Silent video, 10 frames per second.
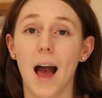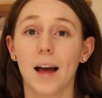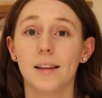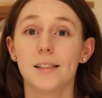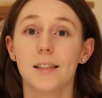
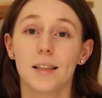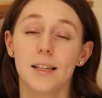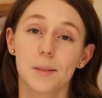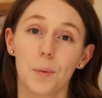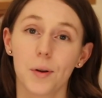and
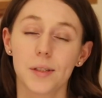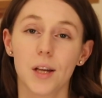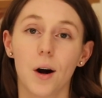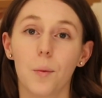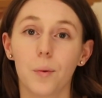this
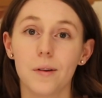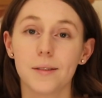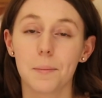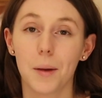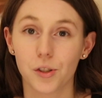monitor
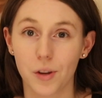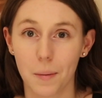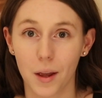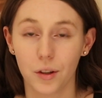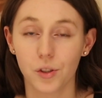was measuring
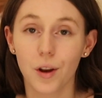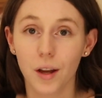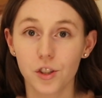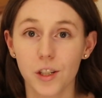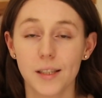my
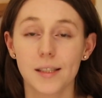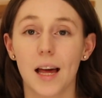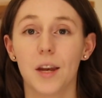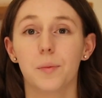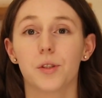contractions
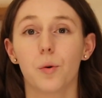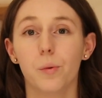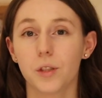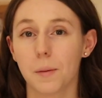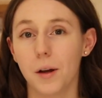and it was
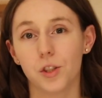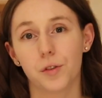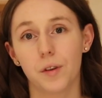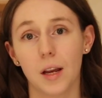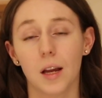also
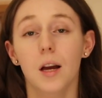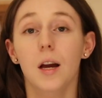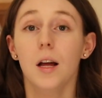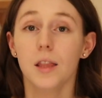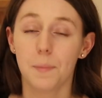measuring
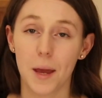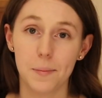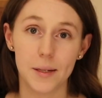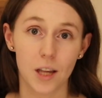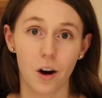the
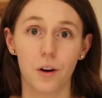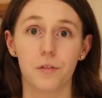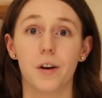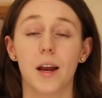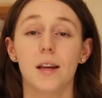baby's
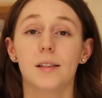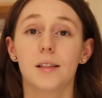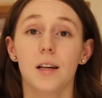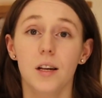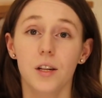heart
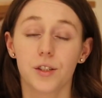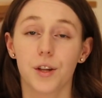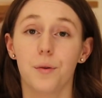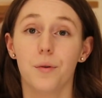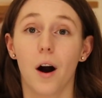rate
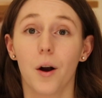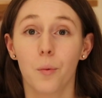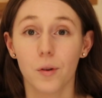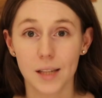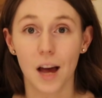so I
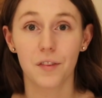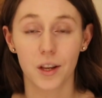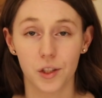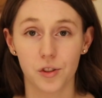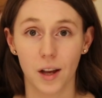was
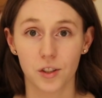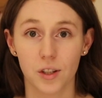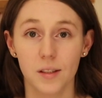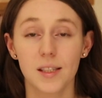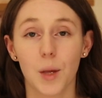having
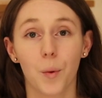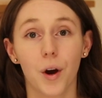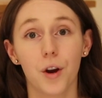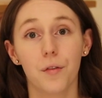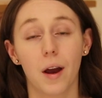contractions. They
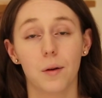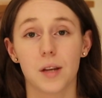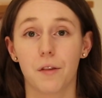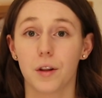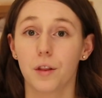were
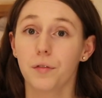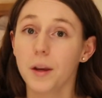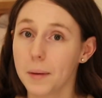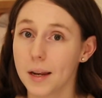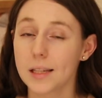around every
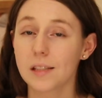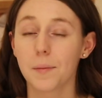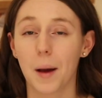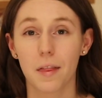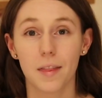three minutes
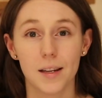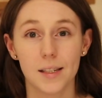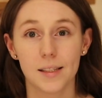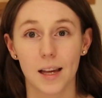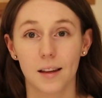for about
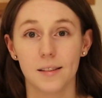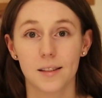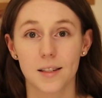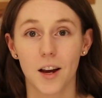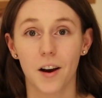30
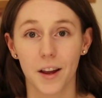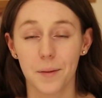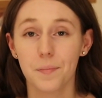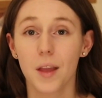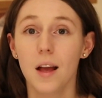seconds a
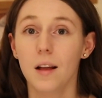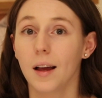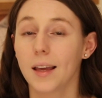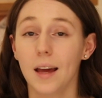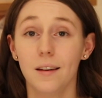time.
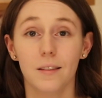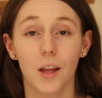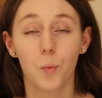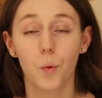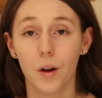Again,
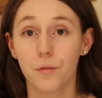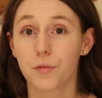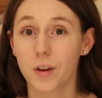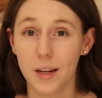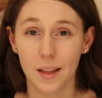they weren't
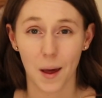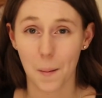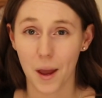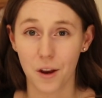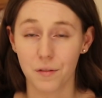really
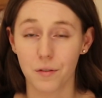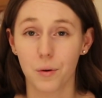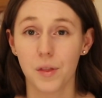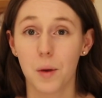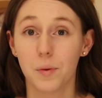that
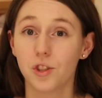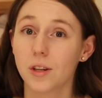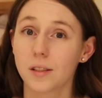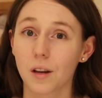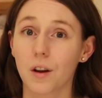painful. They were
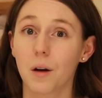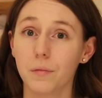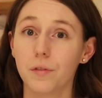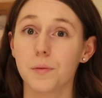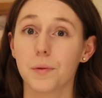just
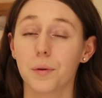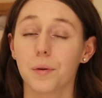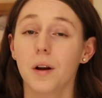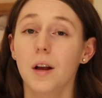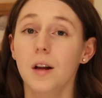
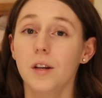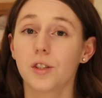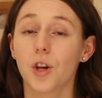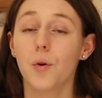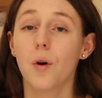uncomfortable.
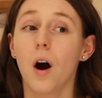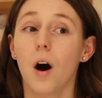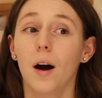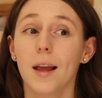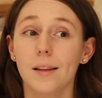So
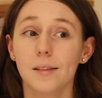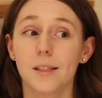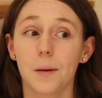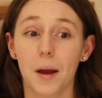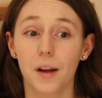I
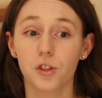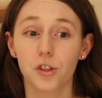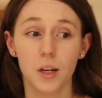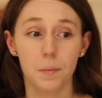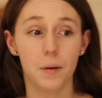ended up
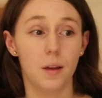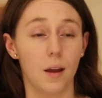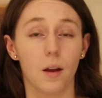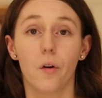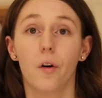actually
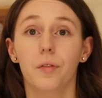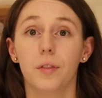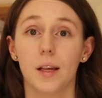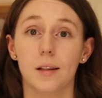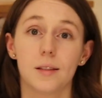being
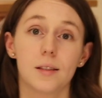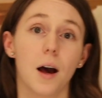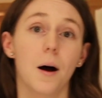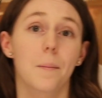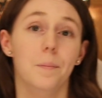on this
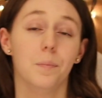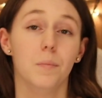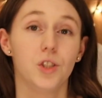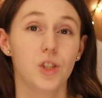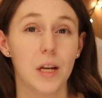um,
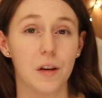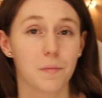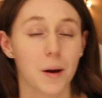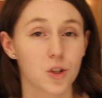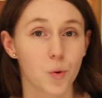machine
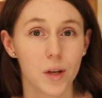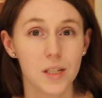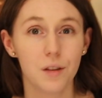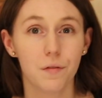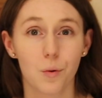for about
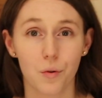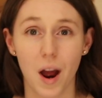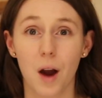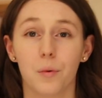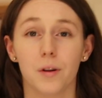24
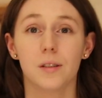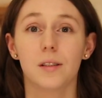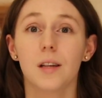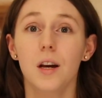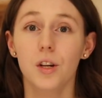hours.